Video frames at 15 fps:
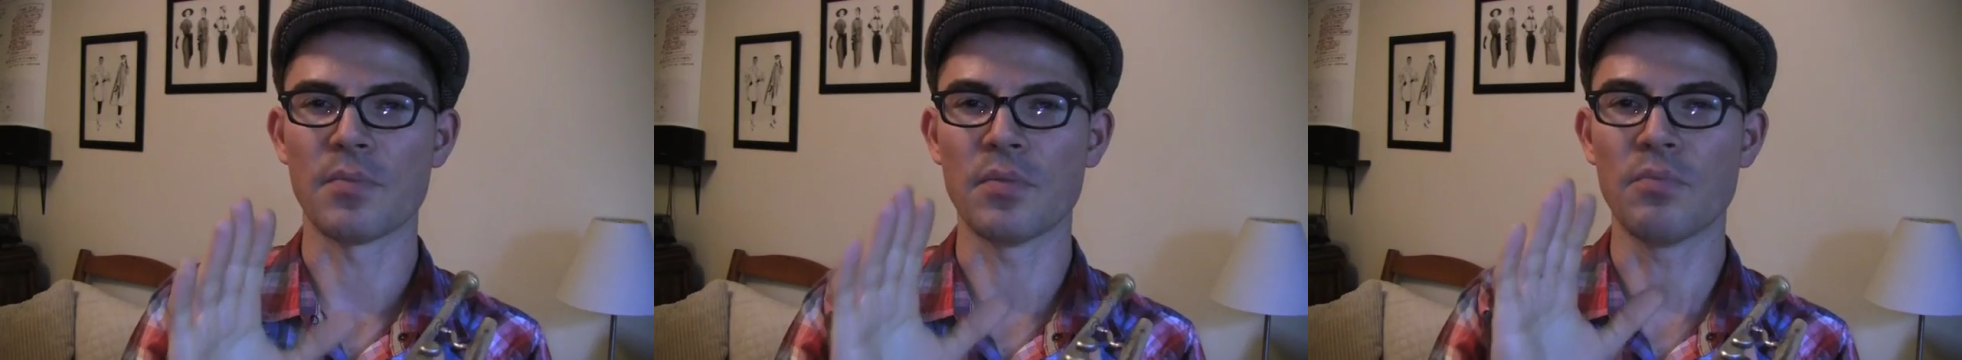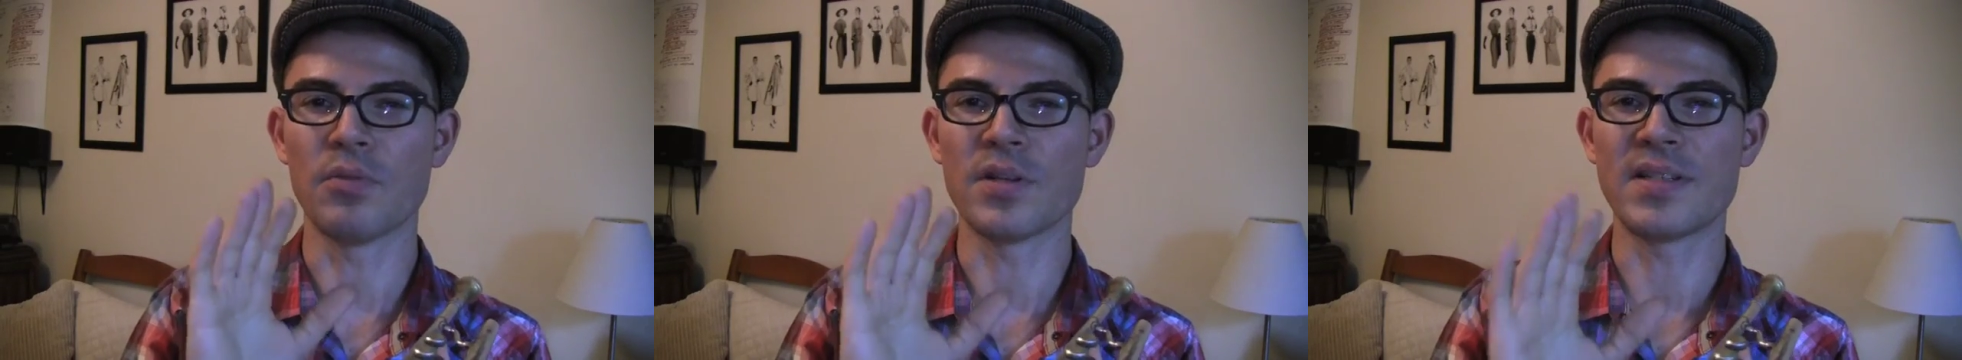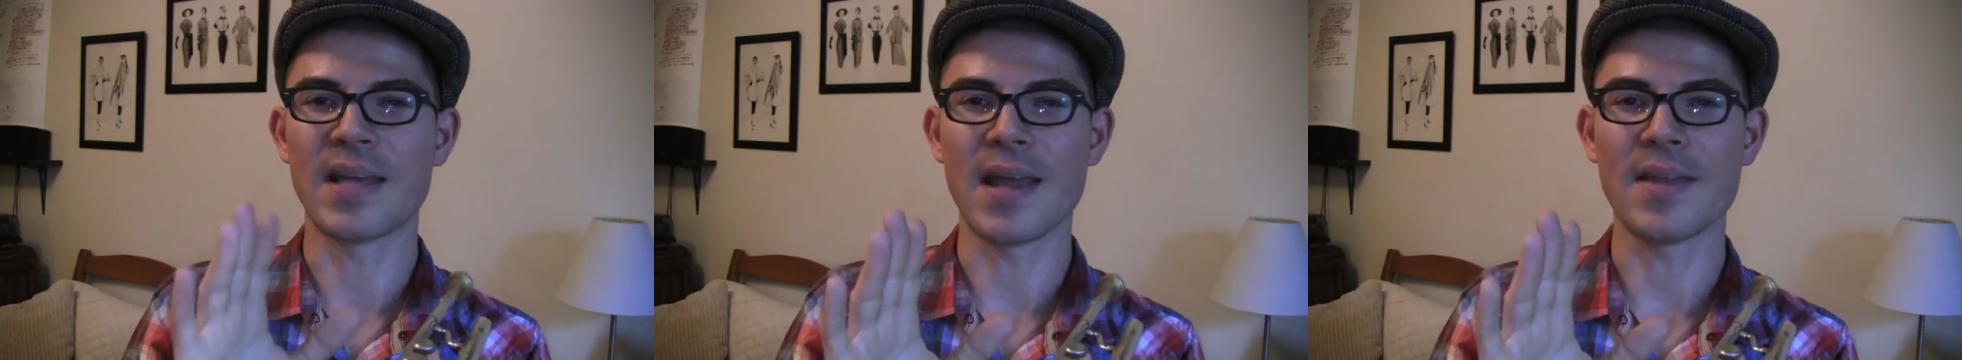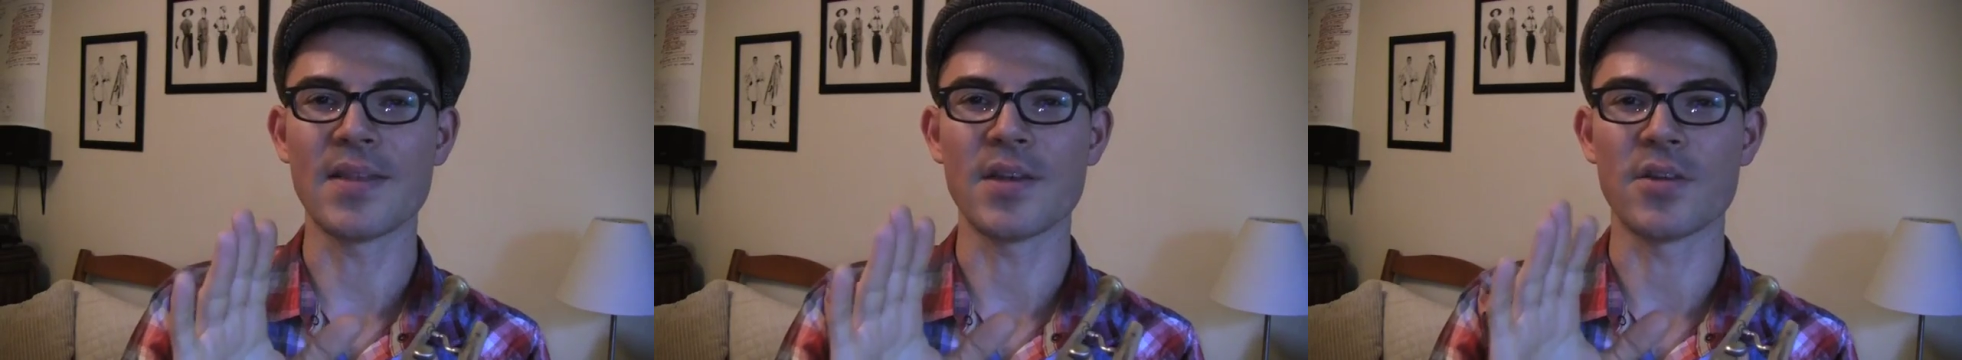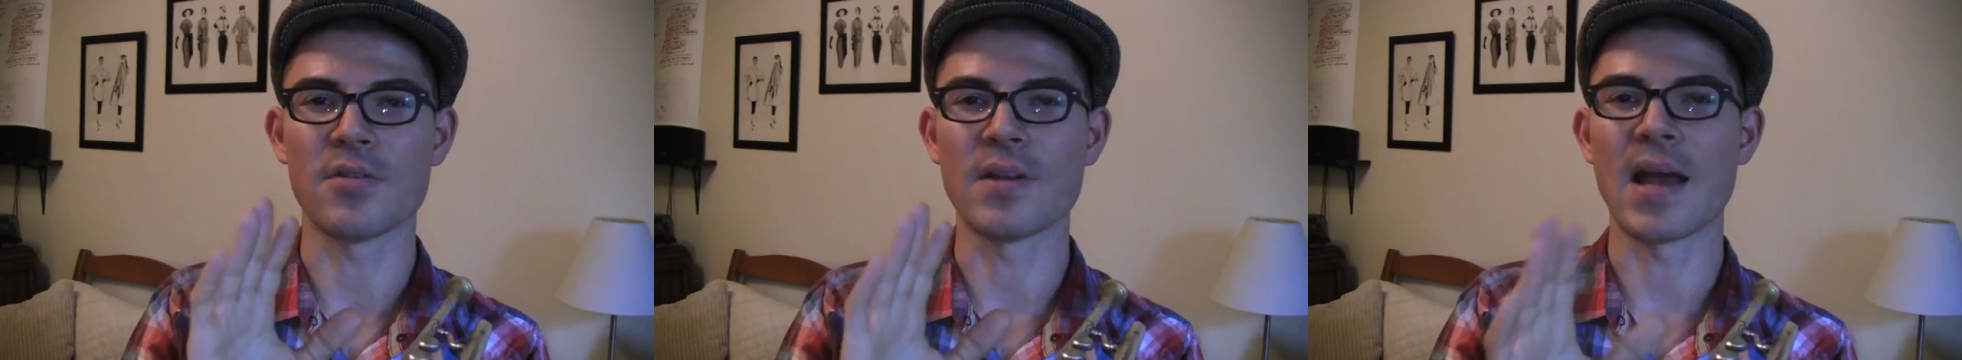Pretend
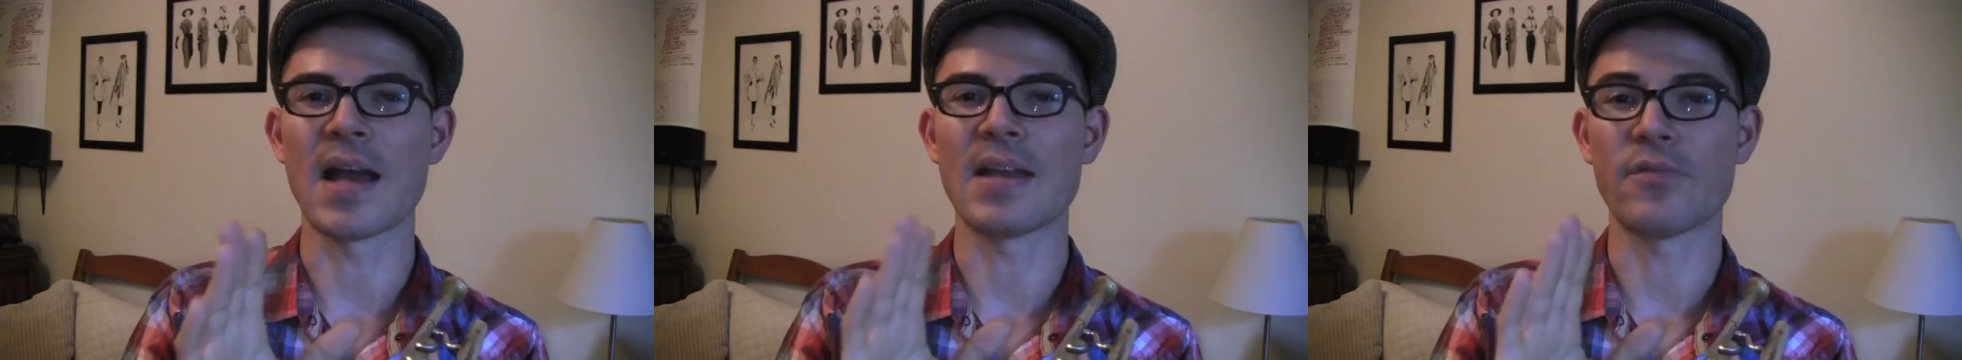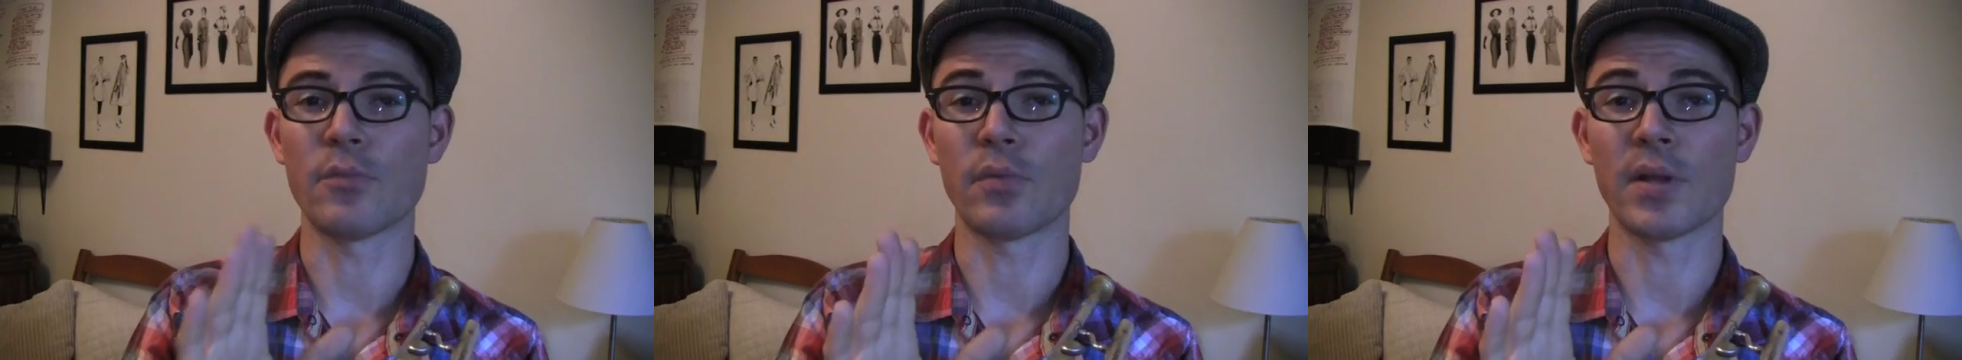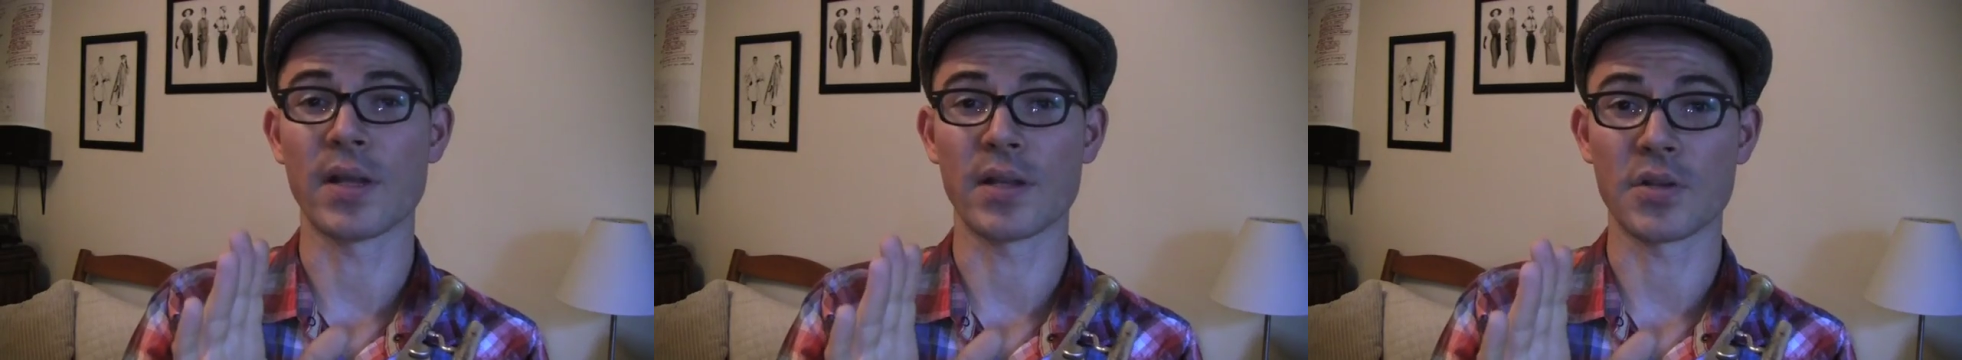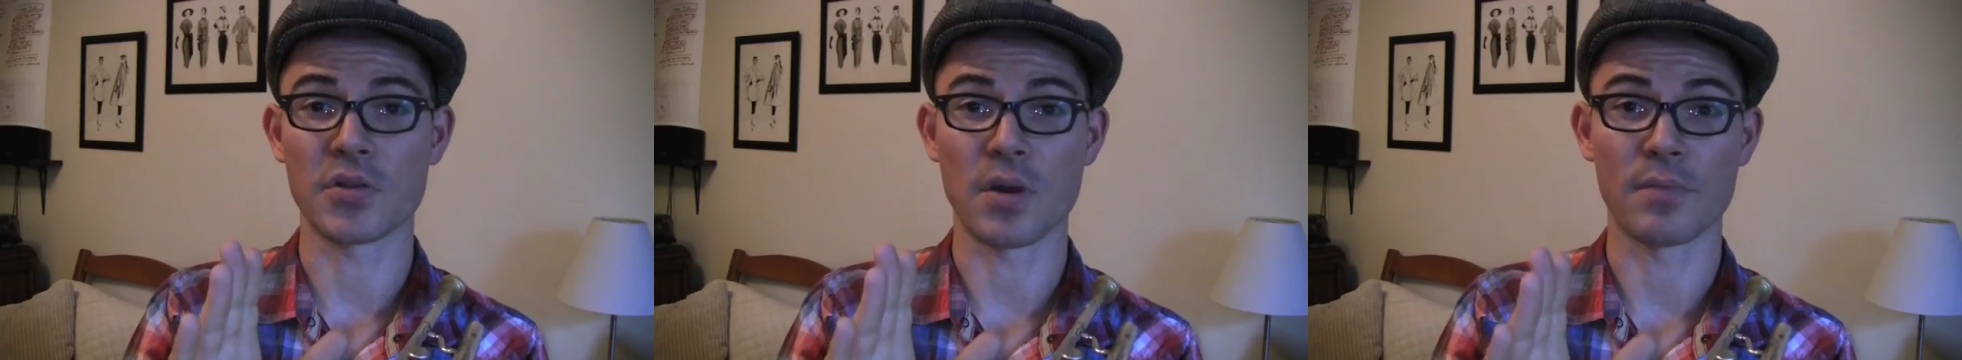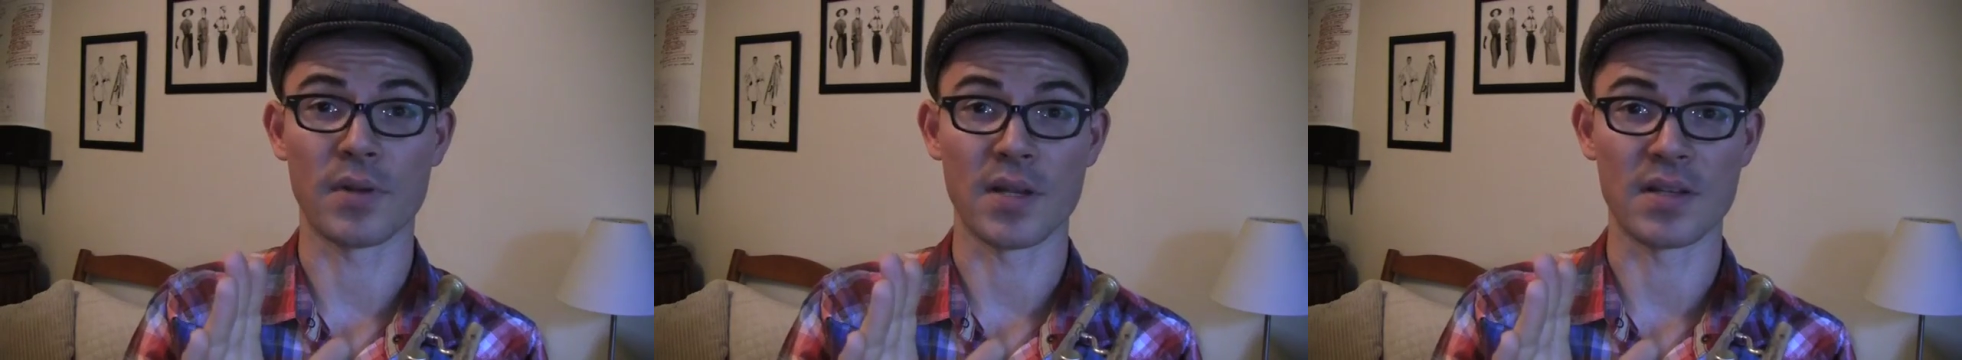that you're not even playing the
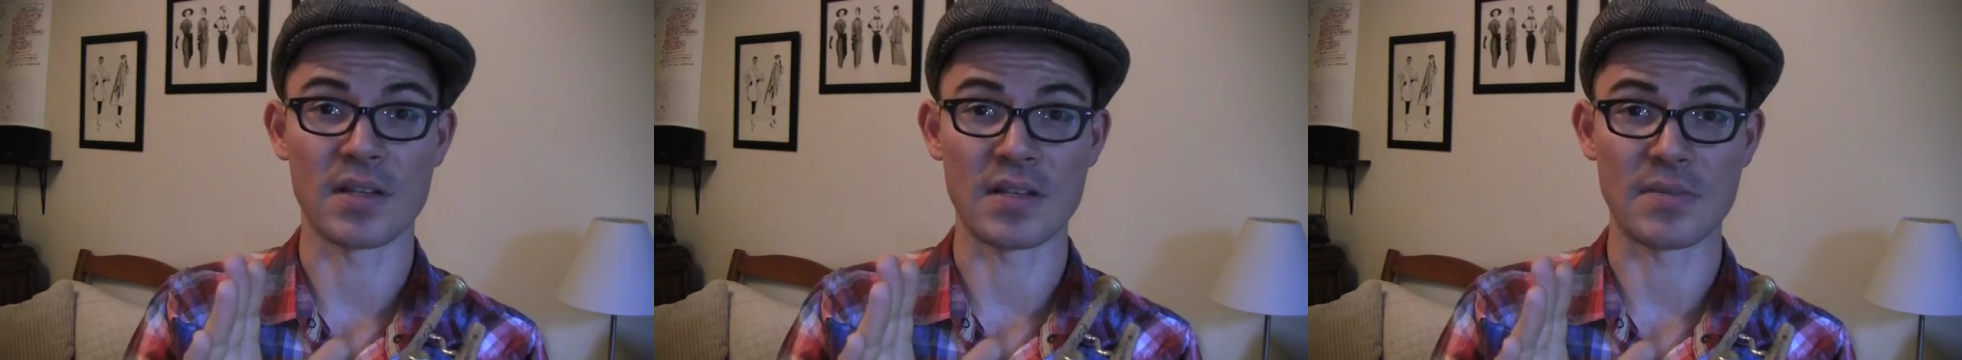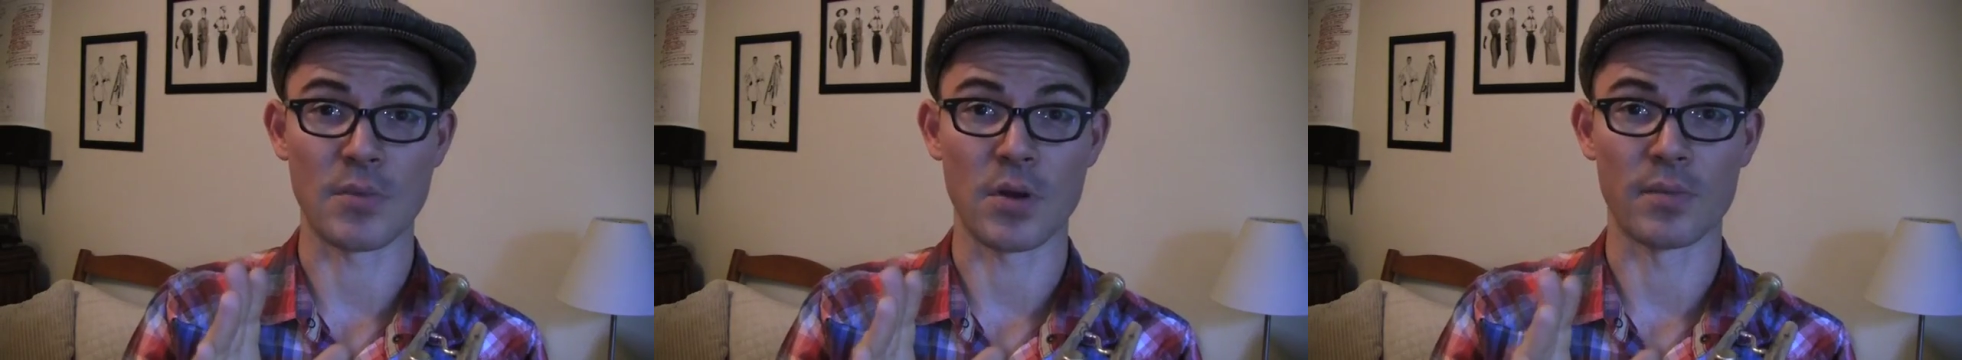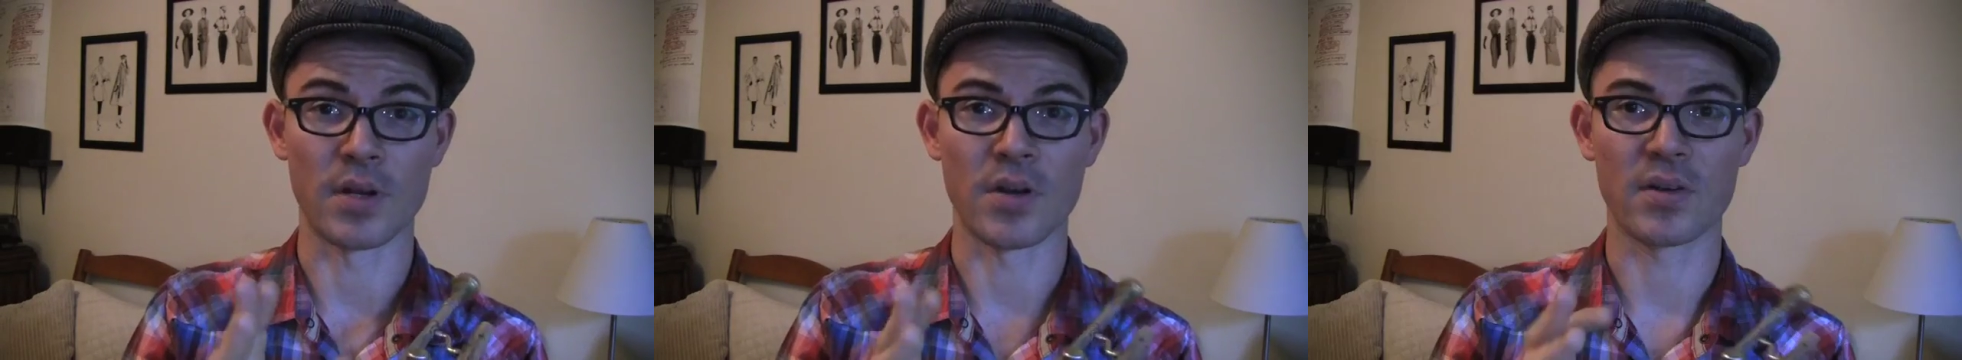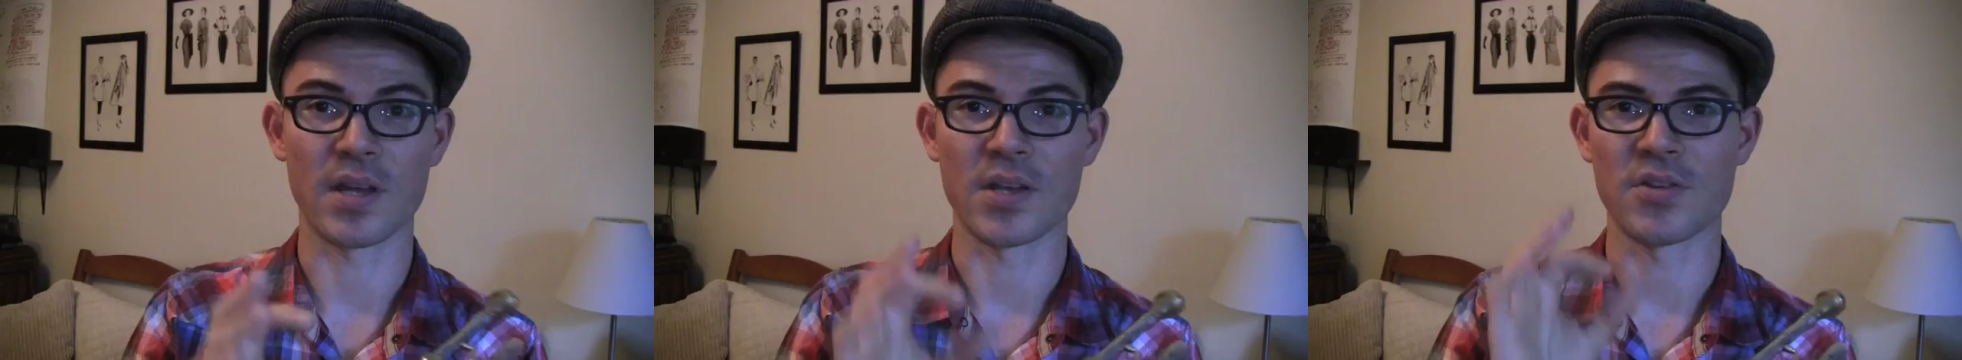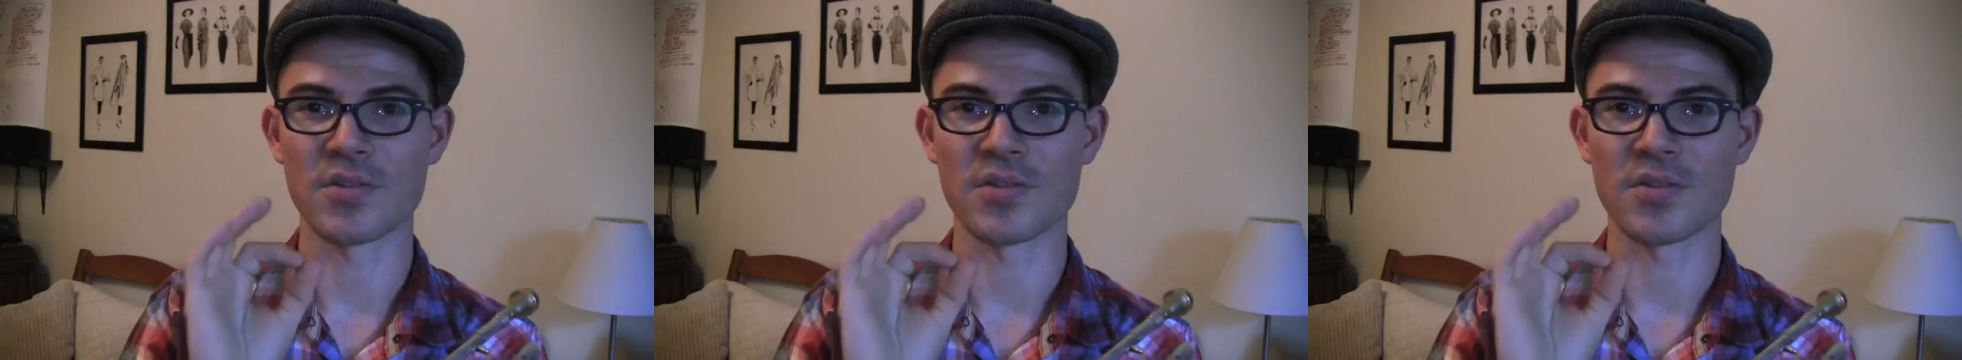trumpet at this moment, okay?